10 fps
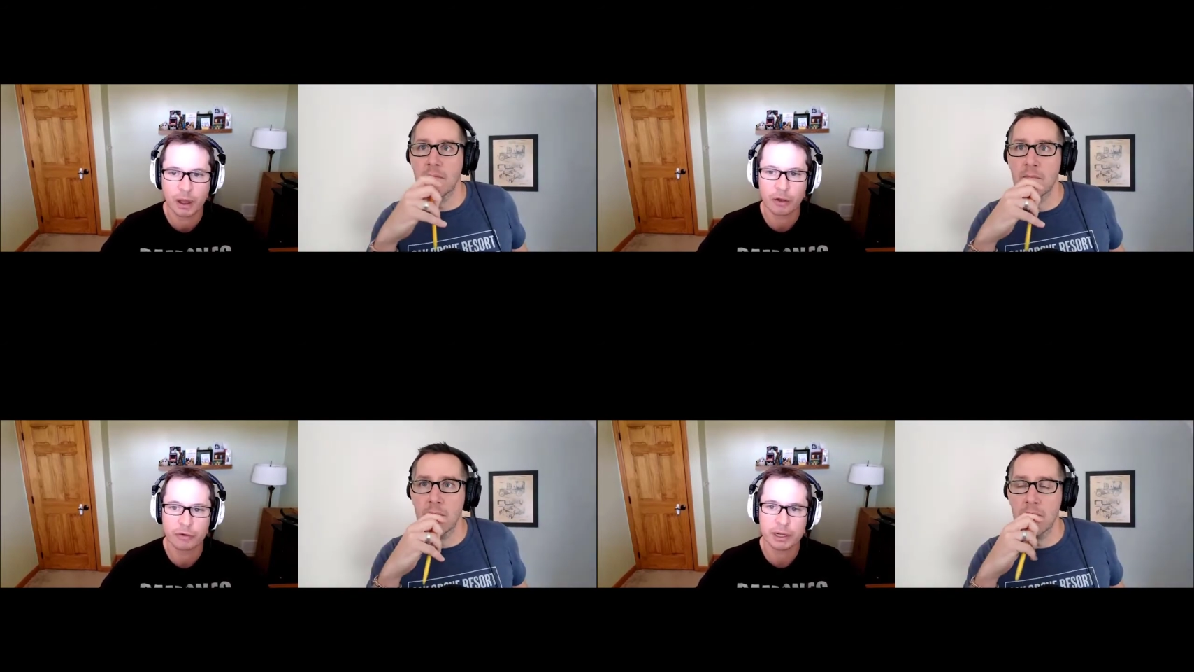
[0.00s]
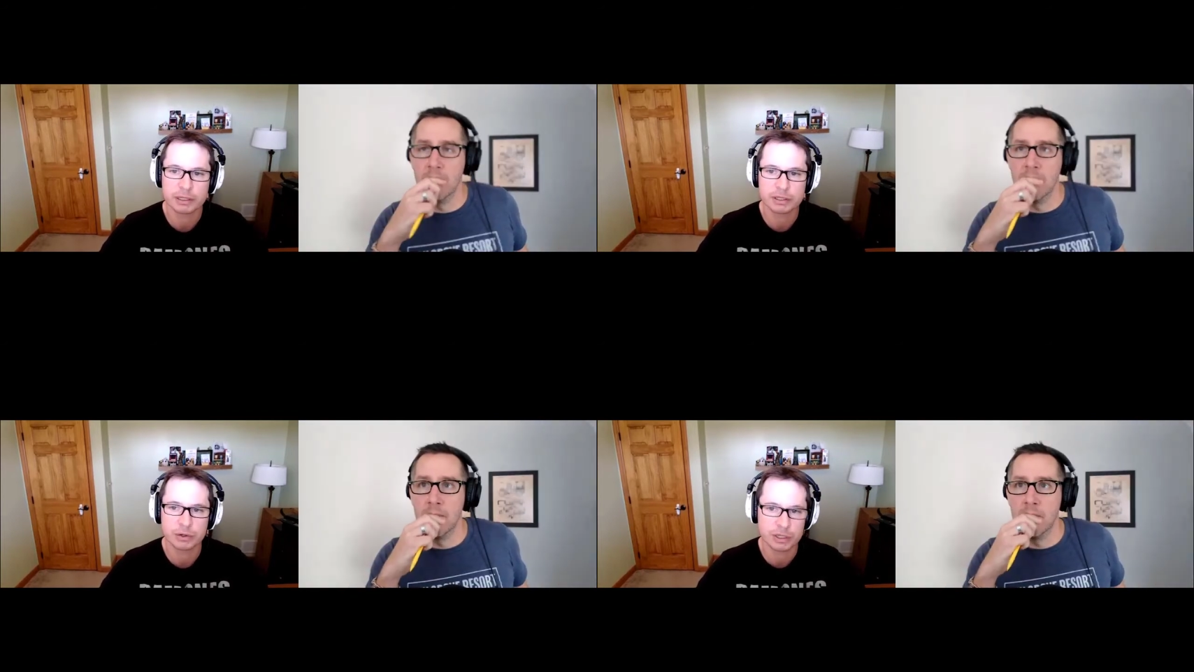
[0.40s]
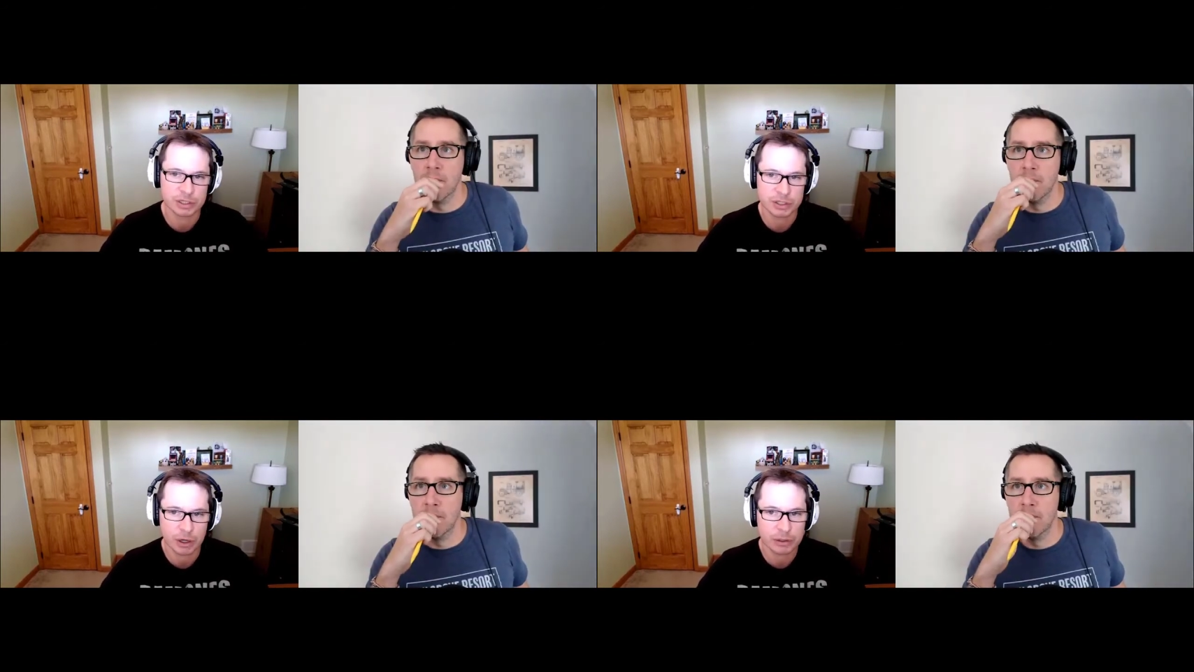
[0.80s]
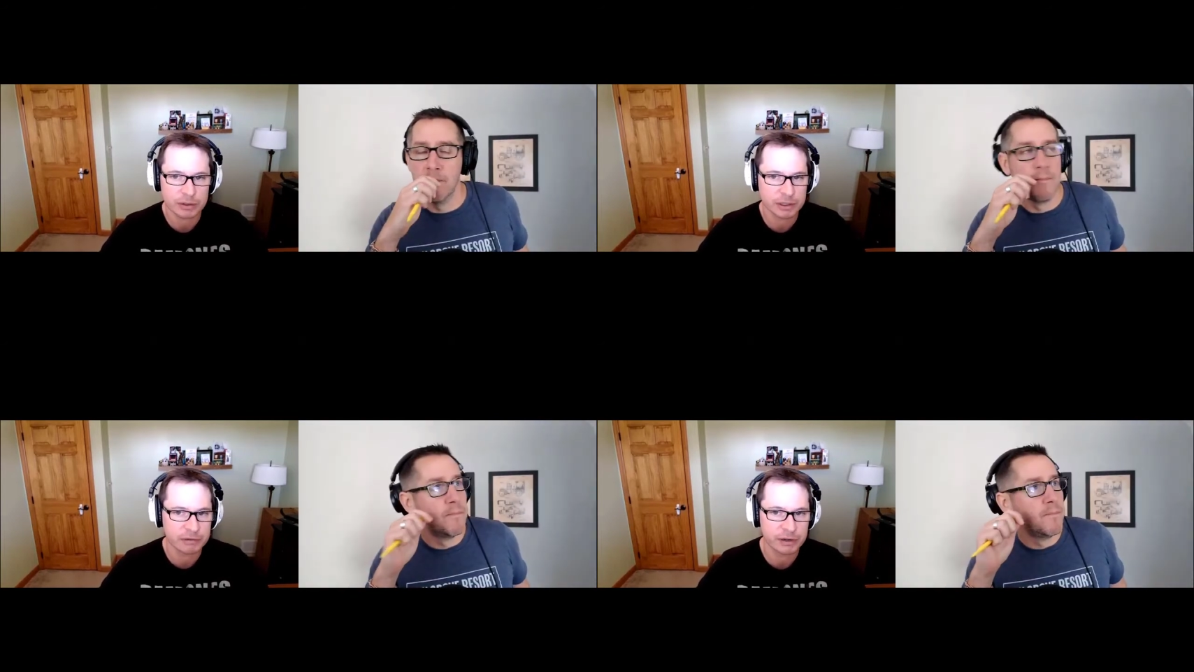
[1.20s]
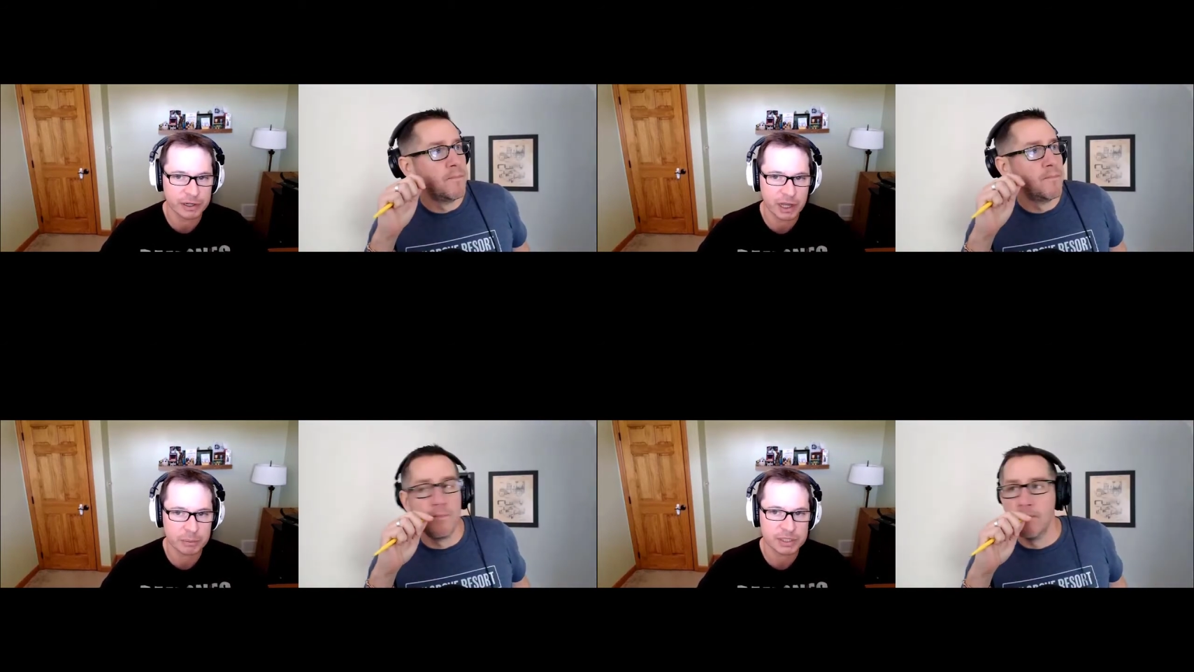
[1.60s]
Speaker 1: All right. So, to start, the different
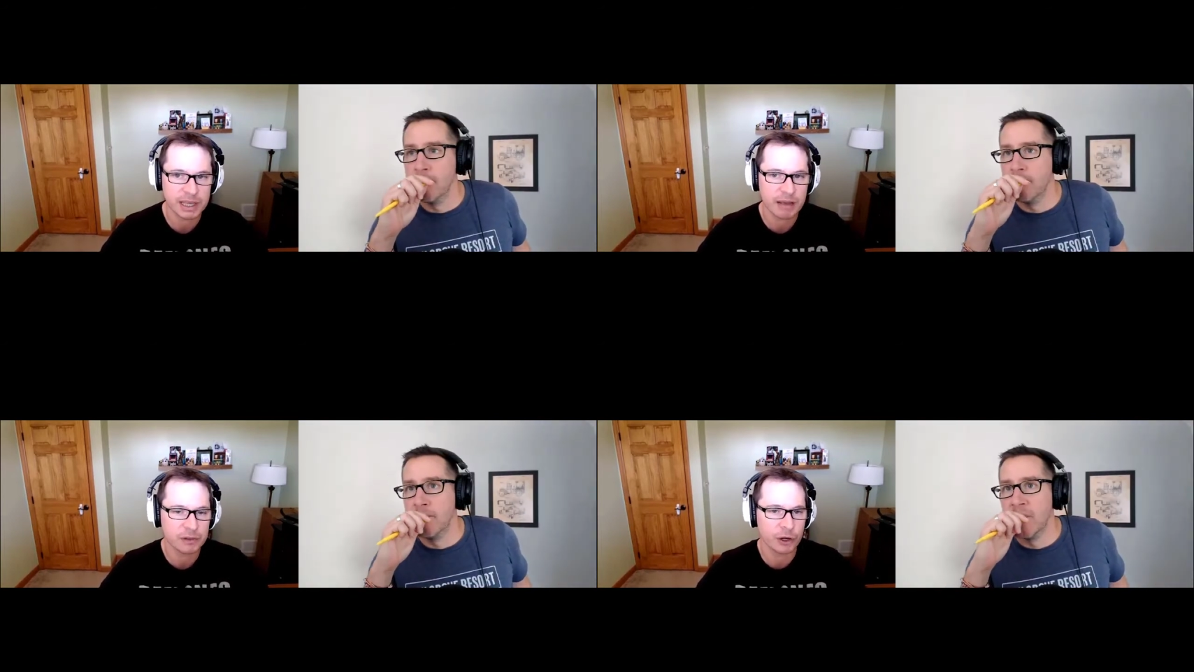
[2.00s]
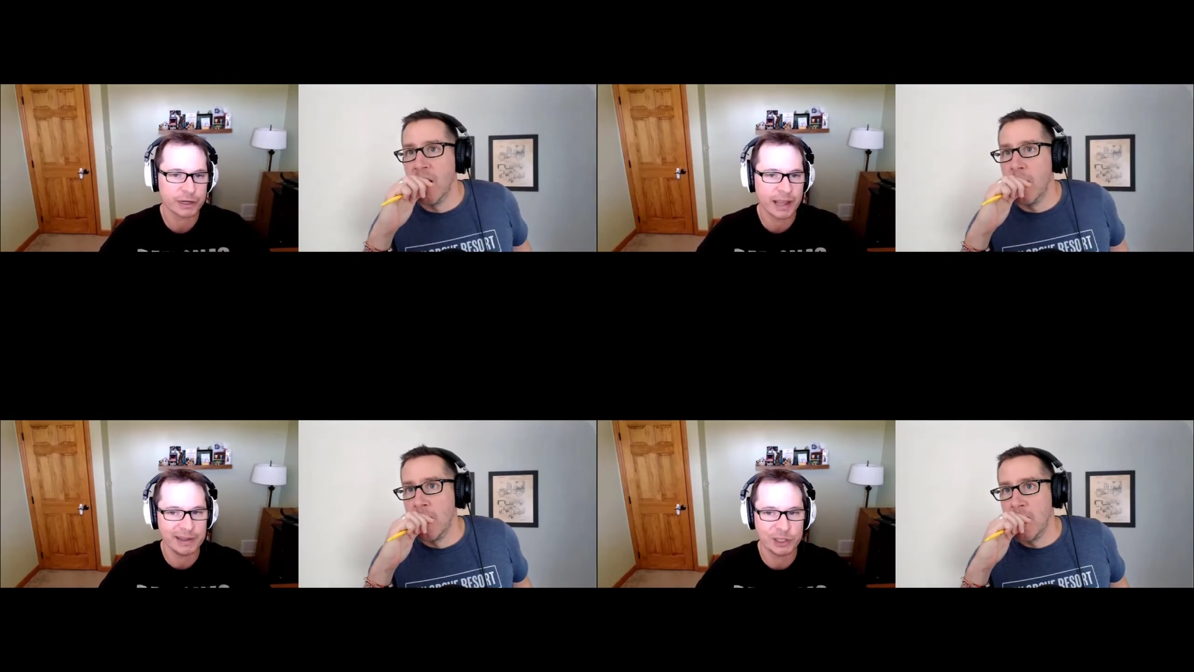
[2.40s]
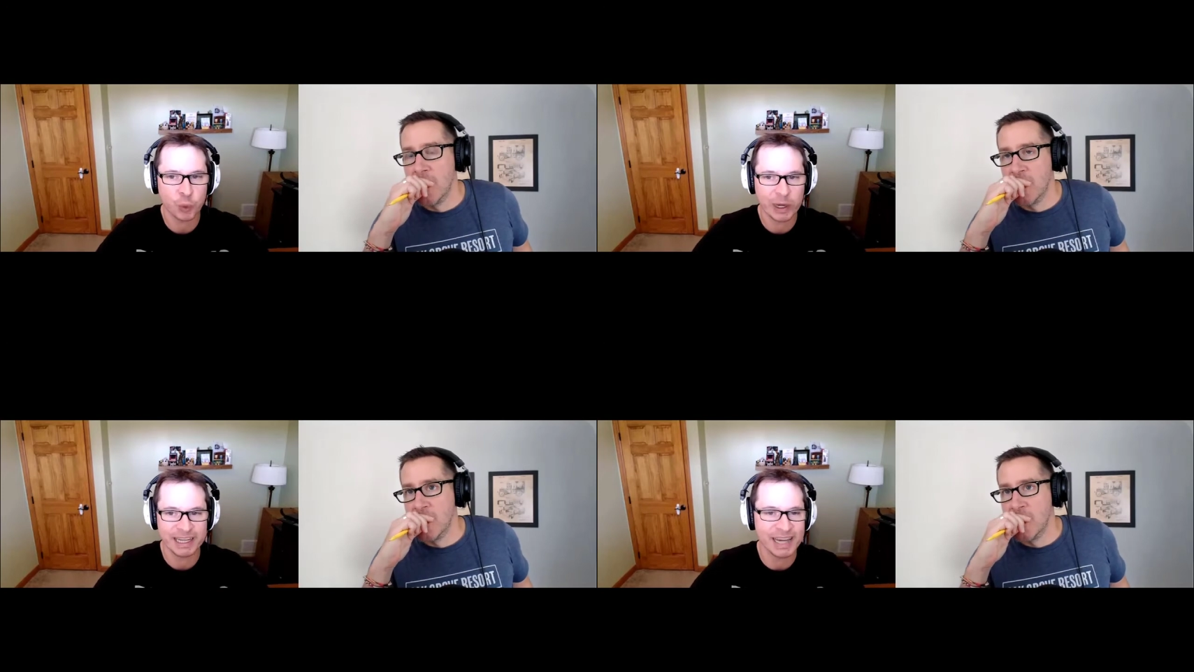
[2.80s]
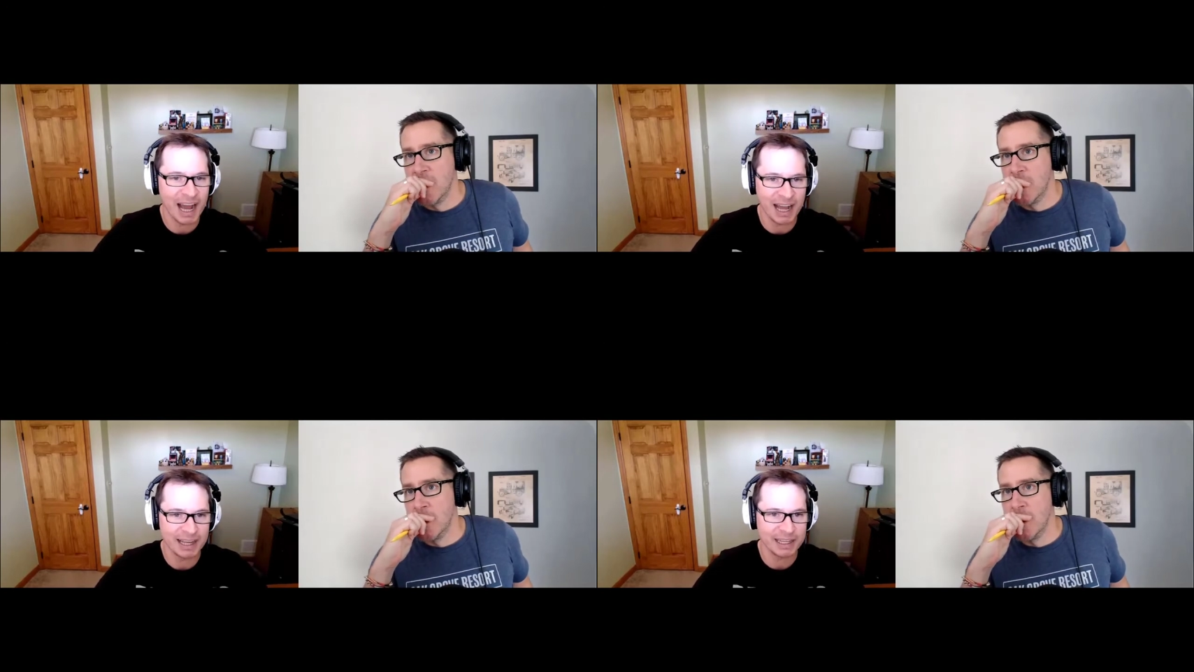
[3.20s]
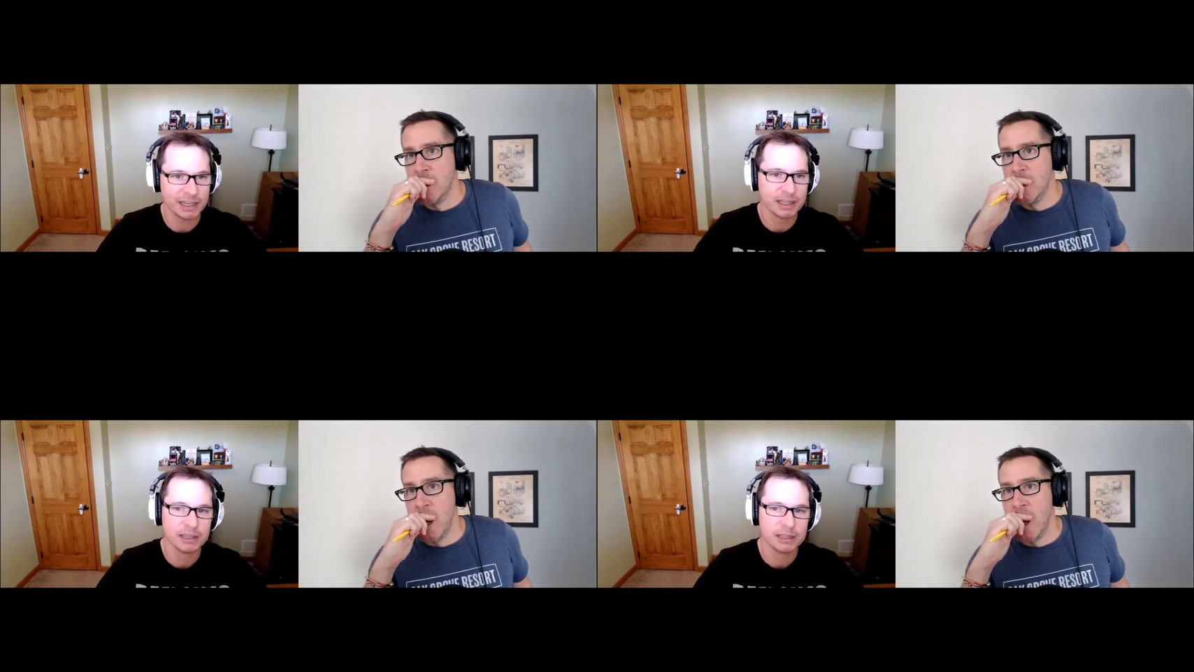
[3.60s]
types Kevlar K29.